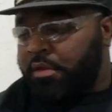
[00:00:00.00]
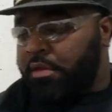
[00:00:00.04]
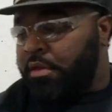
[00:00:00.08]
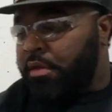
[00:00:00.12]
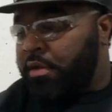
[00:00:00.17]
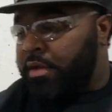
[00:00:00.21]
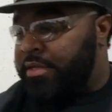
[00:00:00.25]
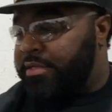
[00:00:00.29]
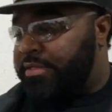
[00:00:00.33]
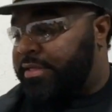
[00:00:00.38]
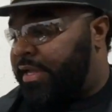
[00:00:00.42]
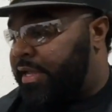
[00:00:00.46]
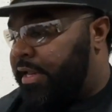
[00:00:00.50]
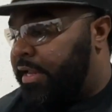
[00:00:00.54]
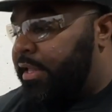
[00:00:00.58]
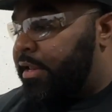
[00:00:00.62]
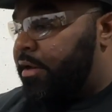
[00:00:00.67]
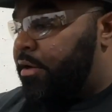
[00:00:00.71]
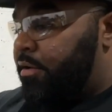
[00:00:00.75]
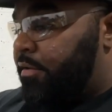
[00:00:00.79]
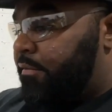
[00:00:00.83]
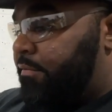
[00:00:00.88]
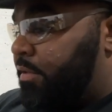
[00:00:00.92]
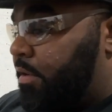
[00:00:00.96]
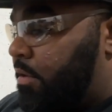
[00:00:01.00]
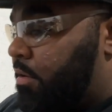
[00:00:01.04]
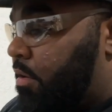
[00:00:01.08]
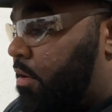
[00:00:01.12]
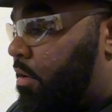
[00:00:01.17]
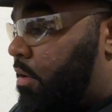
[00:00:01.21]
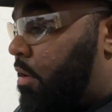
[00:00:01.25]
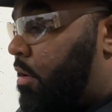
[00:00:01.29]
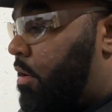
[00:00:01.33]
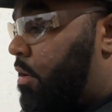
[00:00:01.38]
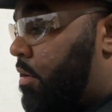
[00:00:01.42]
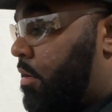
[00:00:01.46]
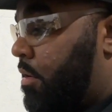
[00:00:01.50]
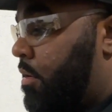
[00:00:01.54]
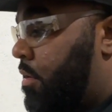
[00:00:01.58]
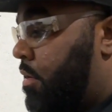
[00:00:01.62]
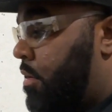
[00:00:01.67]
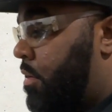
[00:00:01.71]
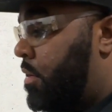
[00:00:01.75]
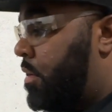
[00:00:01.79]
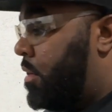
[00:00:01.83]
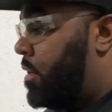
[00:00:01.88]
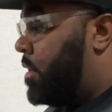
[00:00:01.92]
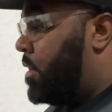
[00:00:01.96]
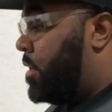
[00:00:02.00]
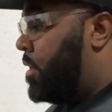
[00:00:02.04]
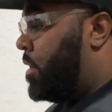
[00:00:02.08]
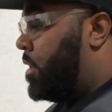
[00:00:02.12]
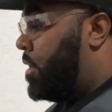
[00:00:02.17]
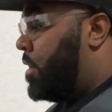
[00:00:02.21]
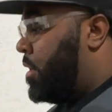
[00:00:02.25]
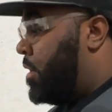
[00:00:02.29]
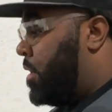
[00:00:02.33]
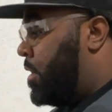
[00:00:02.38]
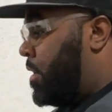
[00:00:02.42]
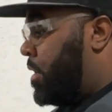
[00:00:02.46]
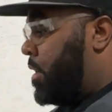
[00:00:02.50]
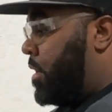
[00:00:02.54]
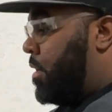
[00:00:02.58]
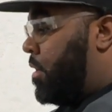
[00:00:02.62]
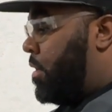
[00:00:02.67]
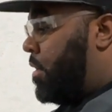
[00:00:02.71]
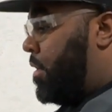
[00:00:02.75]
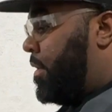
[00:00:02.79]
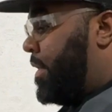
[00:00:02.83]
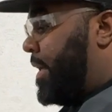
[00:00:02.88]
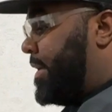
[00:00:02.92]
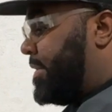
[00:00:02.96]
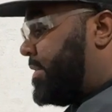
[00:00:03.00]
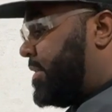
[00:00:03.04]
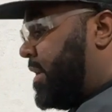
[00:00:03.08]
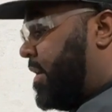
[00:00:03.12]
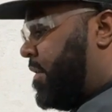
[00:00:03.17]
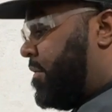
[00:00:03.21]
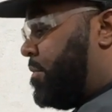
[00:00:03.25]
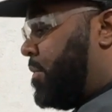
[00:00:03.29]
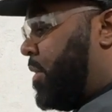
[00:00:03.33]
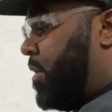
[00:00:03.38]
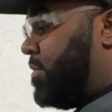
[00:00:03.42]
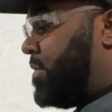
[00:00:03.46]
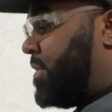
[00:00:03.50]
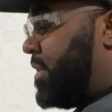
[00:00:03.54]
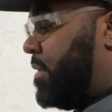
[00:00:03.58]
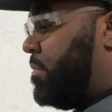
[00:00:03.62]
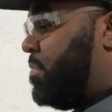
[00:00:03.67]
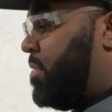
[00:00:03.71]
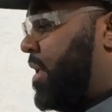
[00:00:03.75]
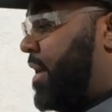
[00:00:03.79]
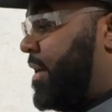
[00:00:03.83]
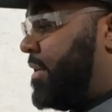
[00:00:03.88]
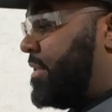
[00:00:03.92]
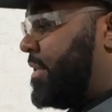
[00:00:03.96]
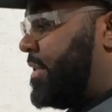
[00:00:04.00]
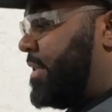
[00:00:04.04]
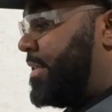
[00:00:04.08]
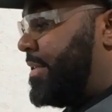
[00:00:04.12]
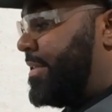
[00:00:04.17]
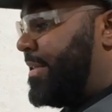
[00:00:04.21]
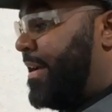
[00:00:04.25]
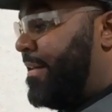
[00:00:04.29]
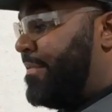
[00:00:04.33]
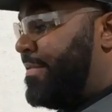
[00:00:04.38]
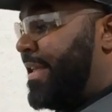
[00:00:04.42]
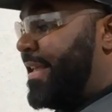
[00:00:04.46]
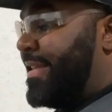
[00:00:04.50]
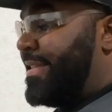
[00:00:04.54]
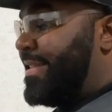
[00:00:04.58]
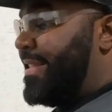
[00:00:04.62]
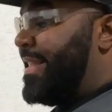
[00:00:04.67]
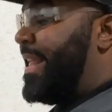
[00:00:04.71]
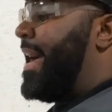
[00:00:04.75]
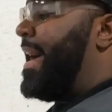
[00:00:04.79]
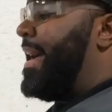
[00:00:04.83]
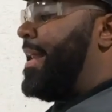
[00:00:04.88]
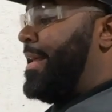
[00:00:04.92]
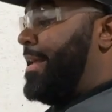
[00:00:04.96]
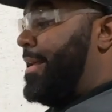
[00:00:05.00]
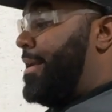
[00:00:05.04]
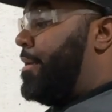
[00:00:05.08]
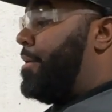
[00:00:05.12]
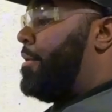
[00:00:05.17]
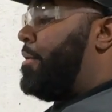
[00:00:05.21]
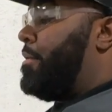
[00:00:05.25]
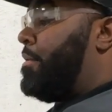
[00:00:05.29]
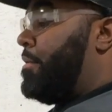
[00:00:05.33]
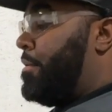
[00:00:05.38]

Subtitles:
because I gotta get underneath the car. All that stuff mostly plugs into stuff that's not here.